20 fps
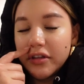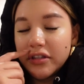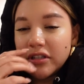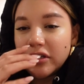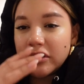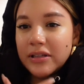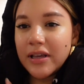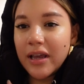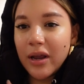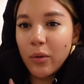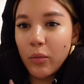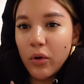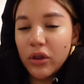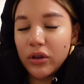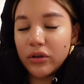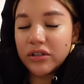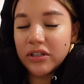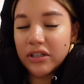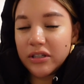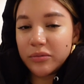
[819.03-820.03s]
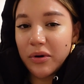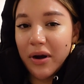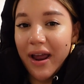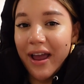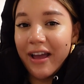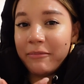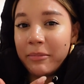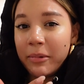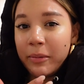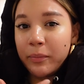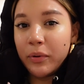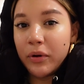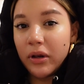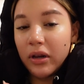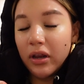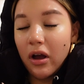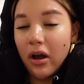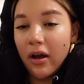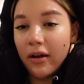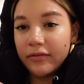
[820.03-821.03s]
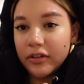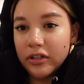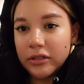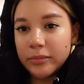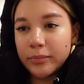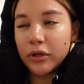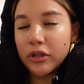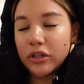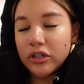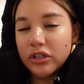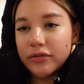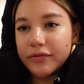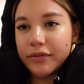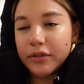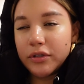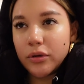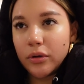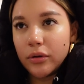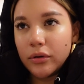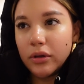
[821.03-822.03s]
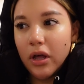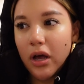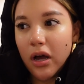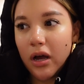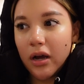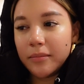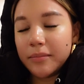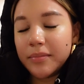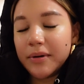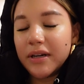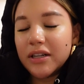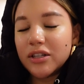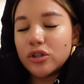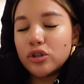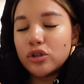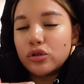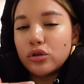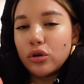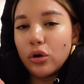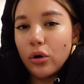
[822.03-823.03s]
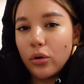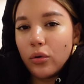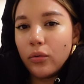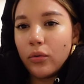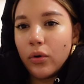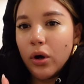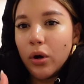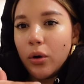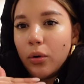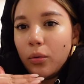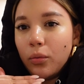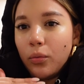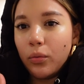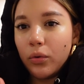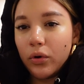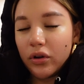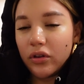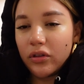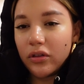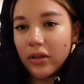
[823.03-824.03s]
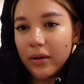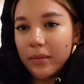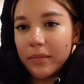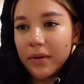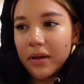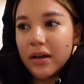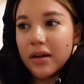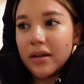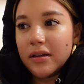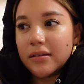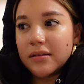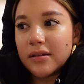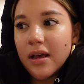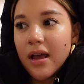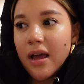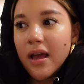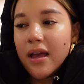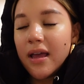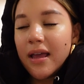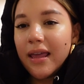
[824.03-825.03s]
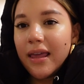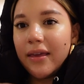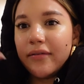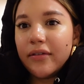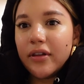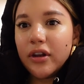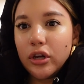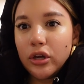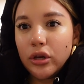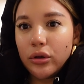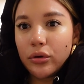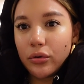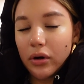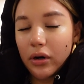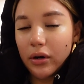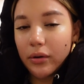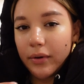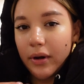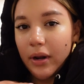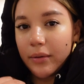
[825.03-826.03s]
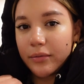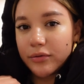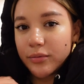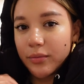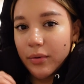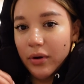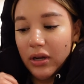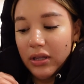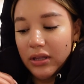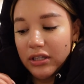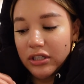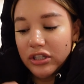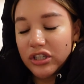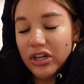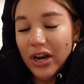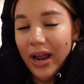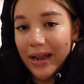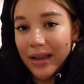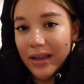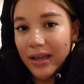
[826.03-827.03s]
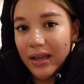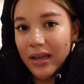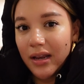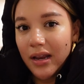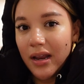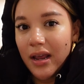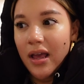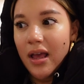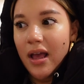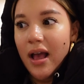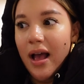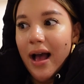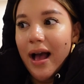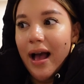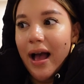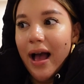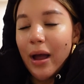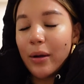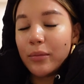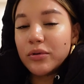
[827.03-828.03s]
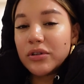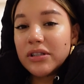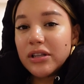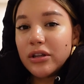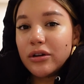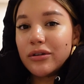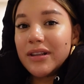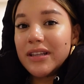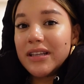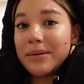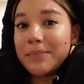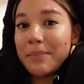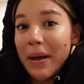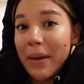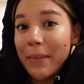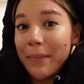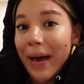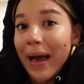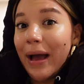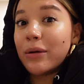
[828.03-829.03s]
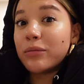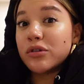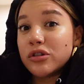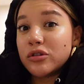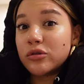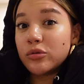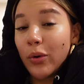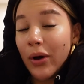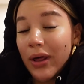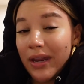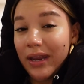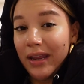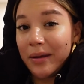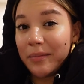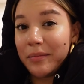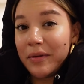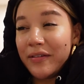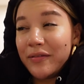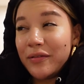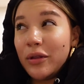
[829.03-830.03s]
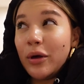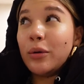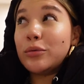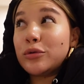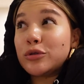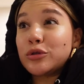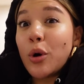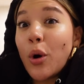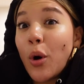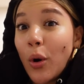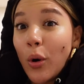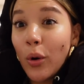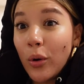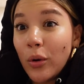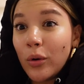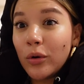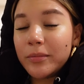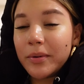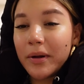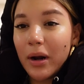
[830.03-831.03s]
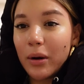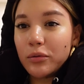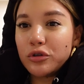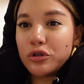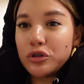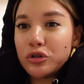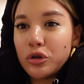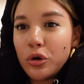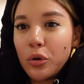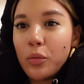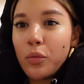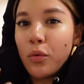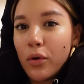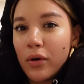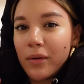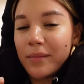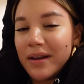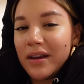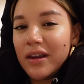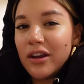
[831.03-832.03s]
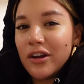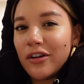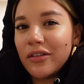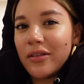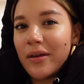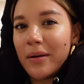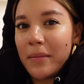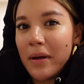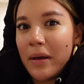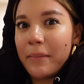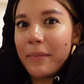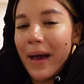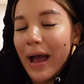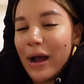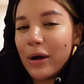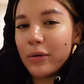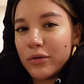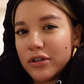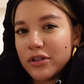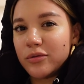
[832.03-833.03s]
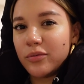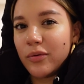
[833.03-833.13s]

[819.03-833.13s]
This is like one of those things where I have been putting off this purchase for so long, but it's so worth it, because even in New York when I was wearing this jacket, I was literally, my back was sweating even though it was cold, but I was so warm in here that my back was